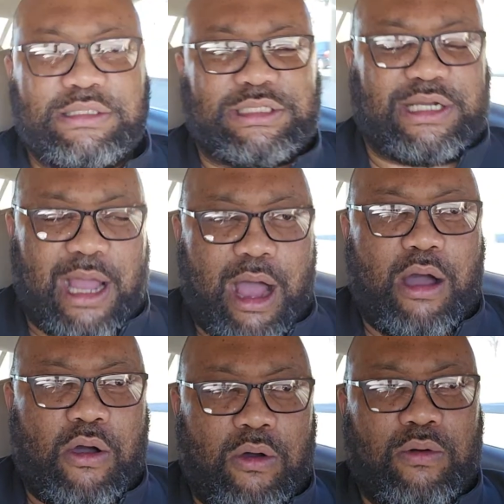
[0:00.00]
to
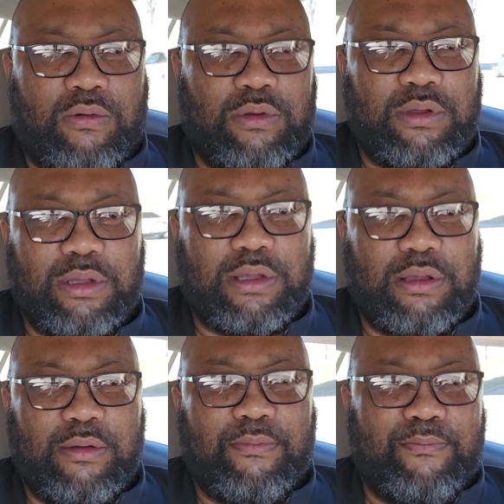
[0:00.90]
call
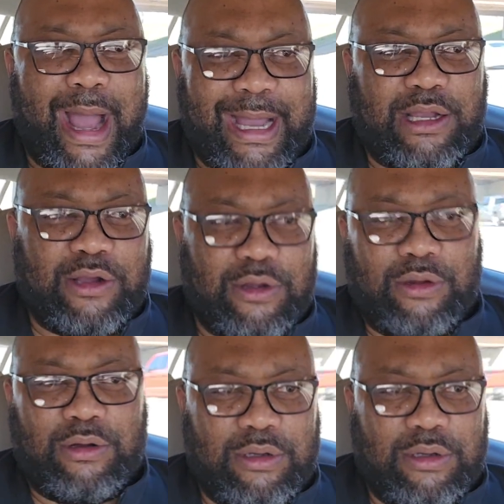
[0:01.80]
my girl,